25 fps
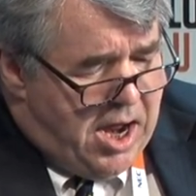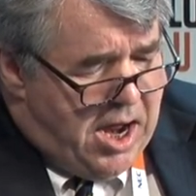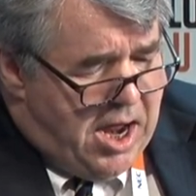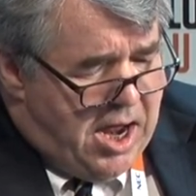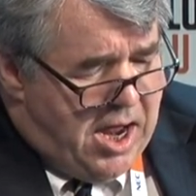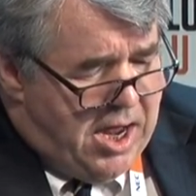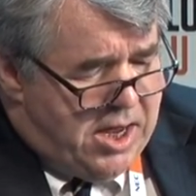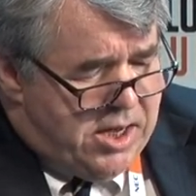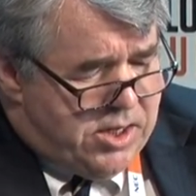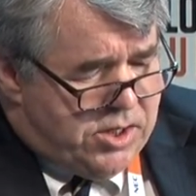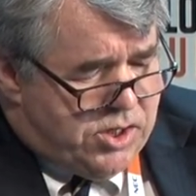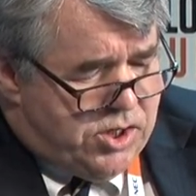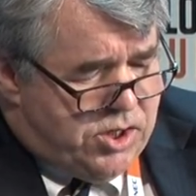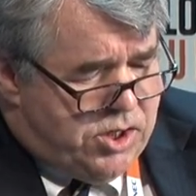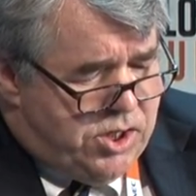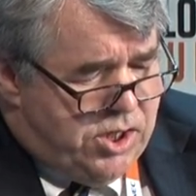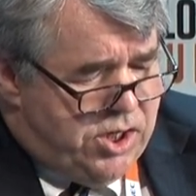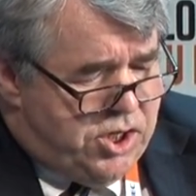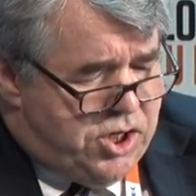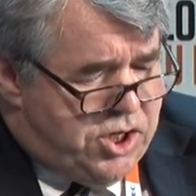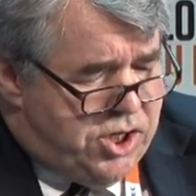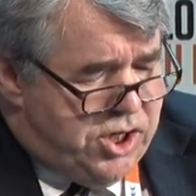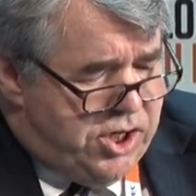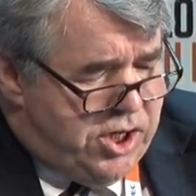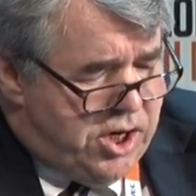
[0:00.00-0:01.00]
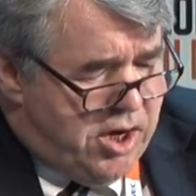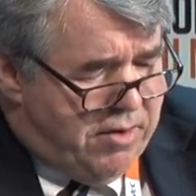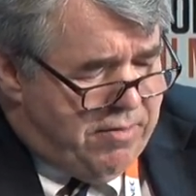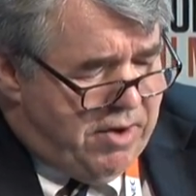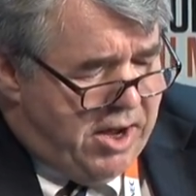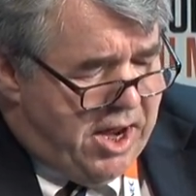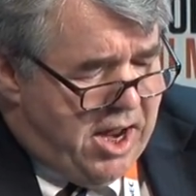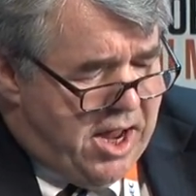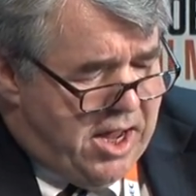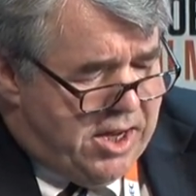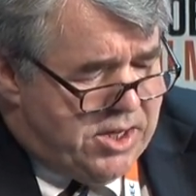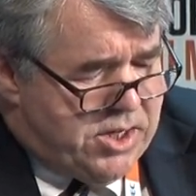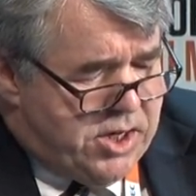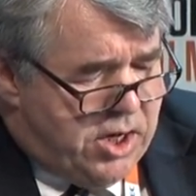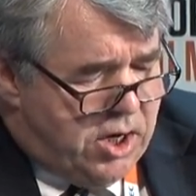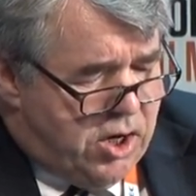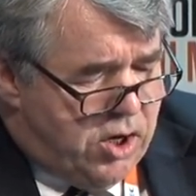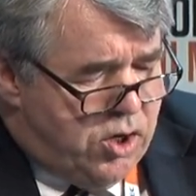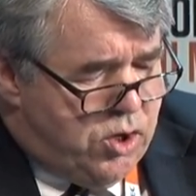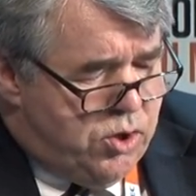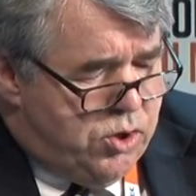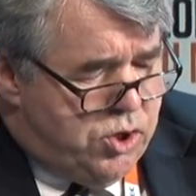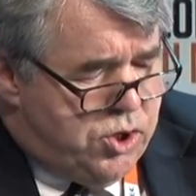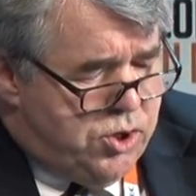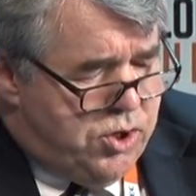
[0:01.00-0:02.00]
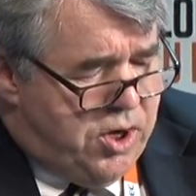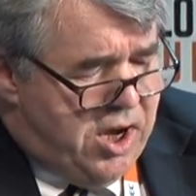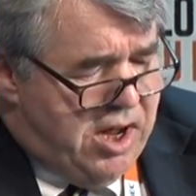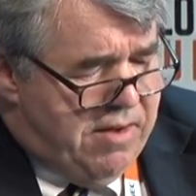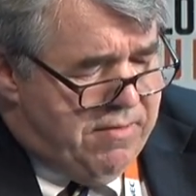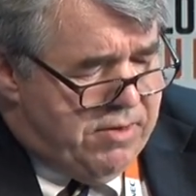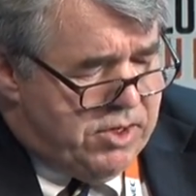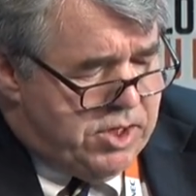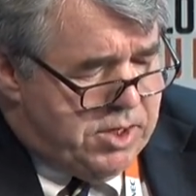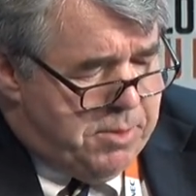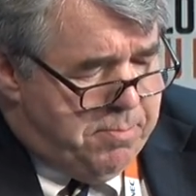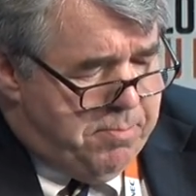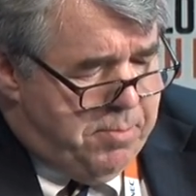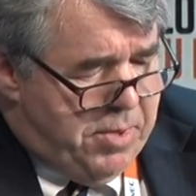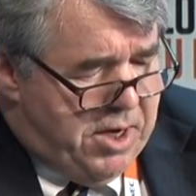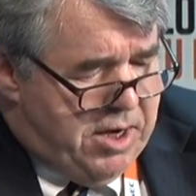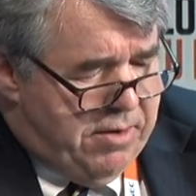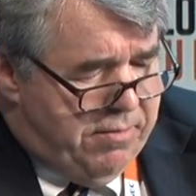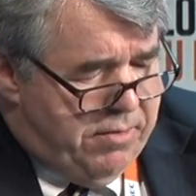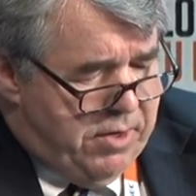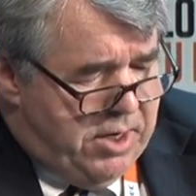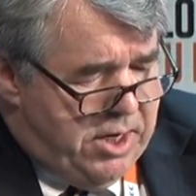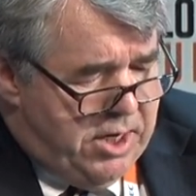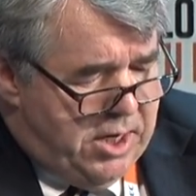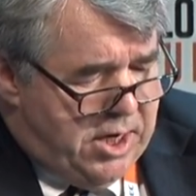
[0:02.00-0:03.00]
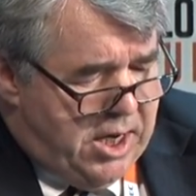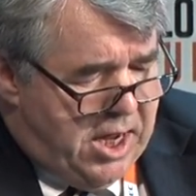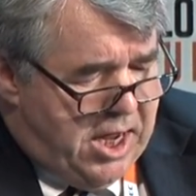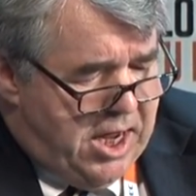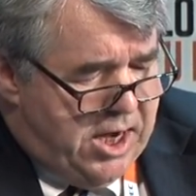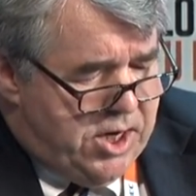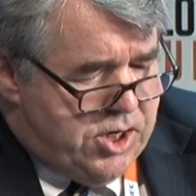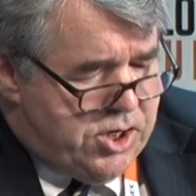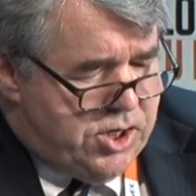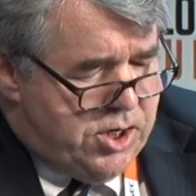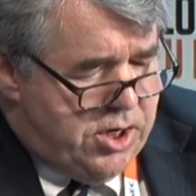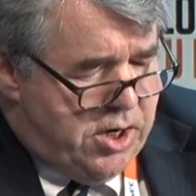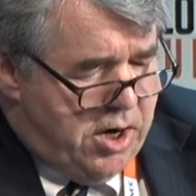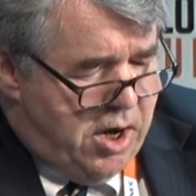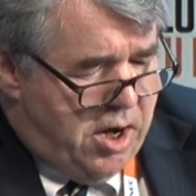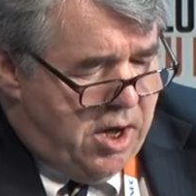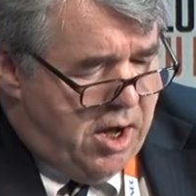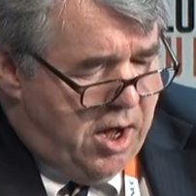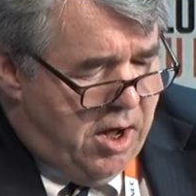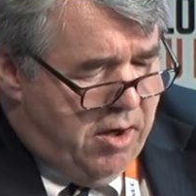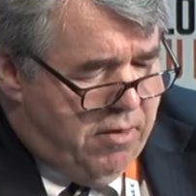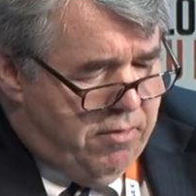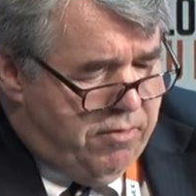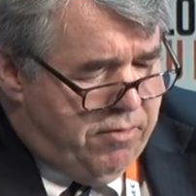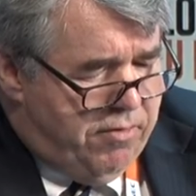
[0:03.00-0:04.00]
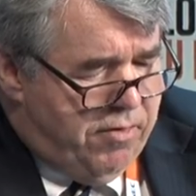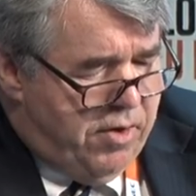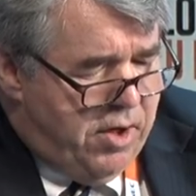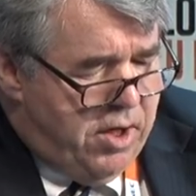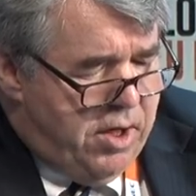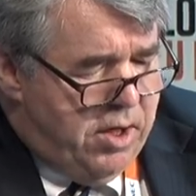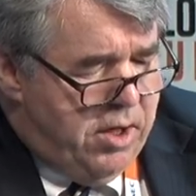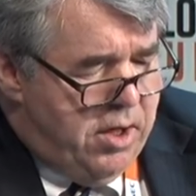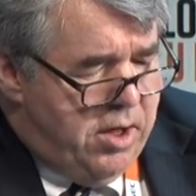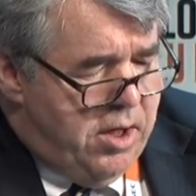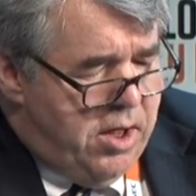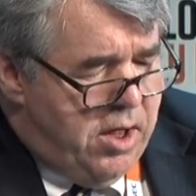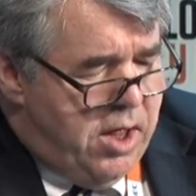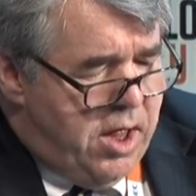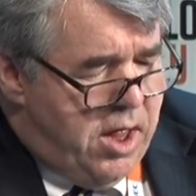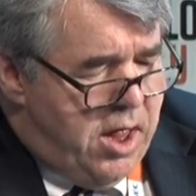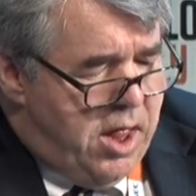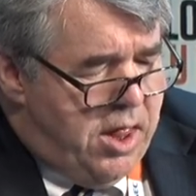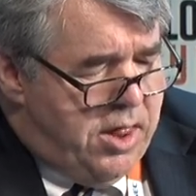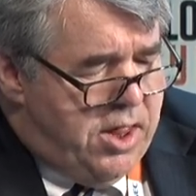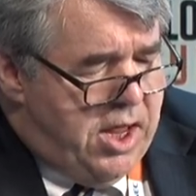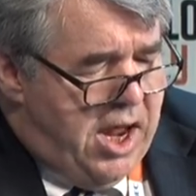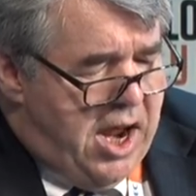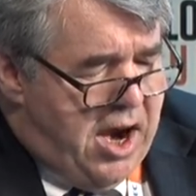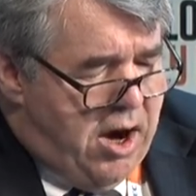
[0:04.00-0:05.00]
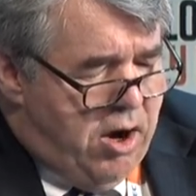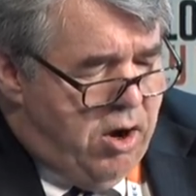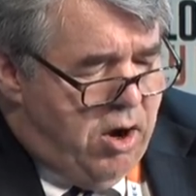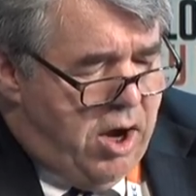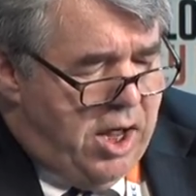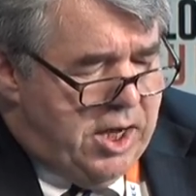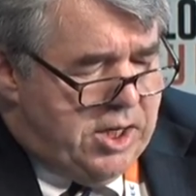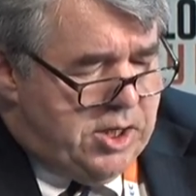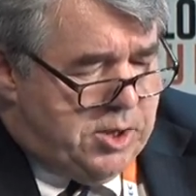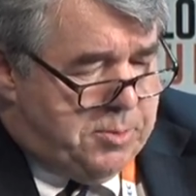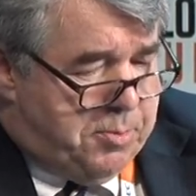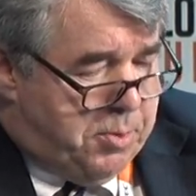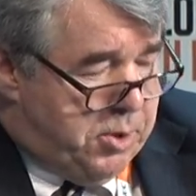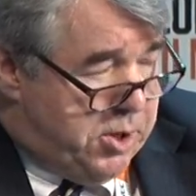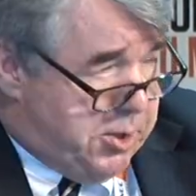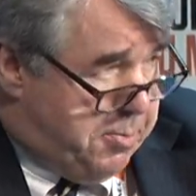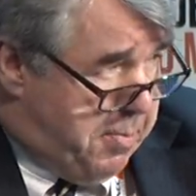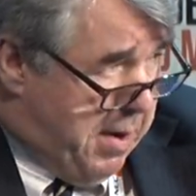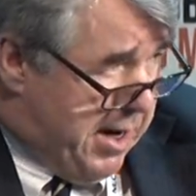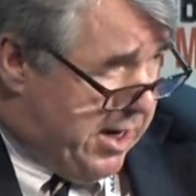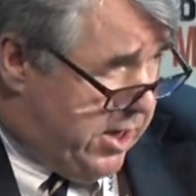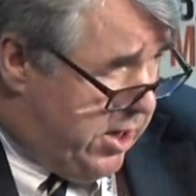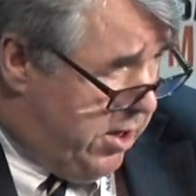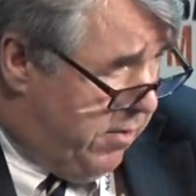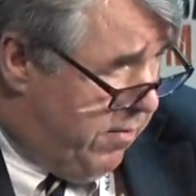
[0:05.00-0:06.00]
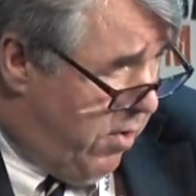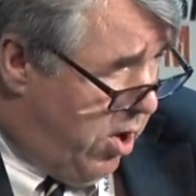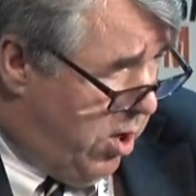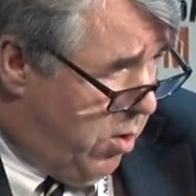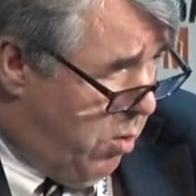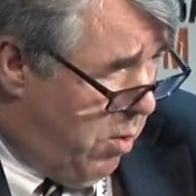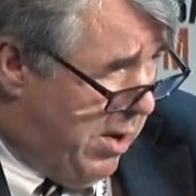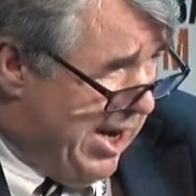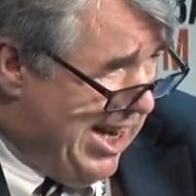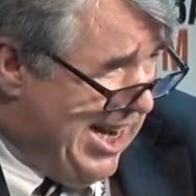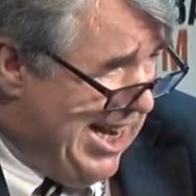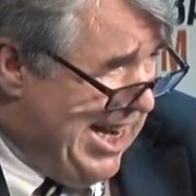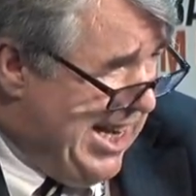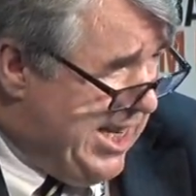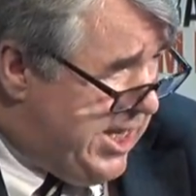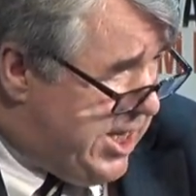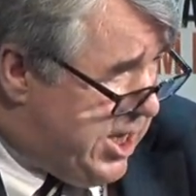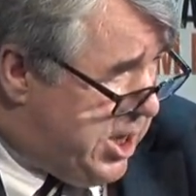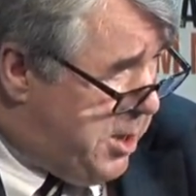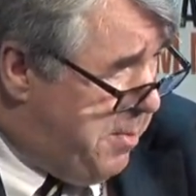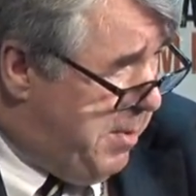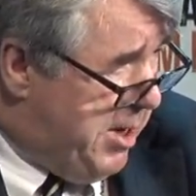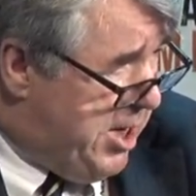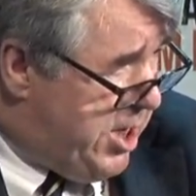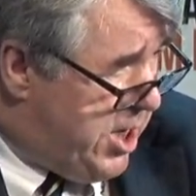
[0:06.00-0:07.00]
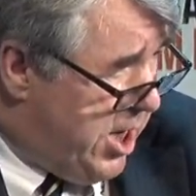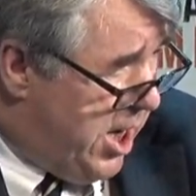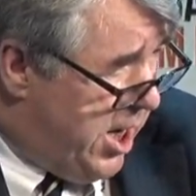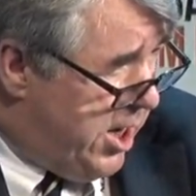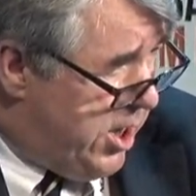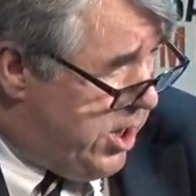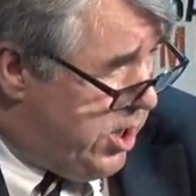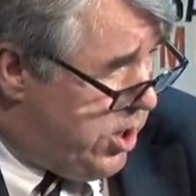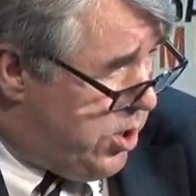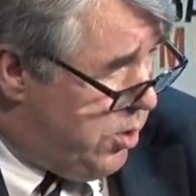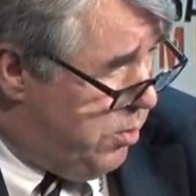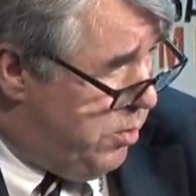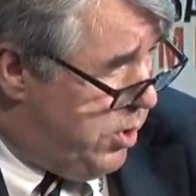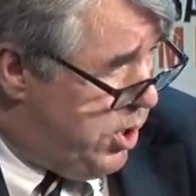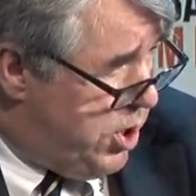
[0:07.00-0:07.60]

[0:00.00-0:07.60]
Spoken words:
As DG of IATA, could you give us a bit of an indication of the airline's perspective on what needs to be done to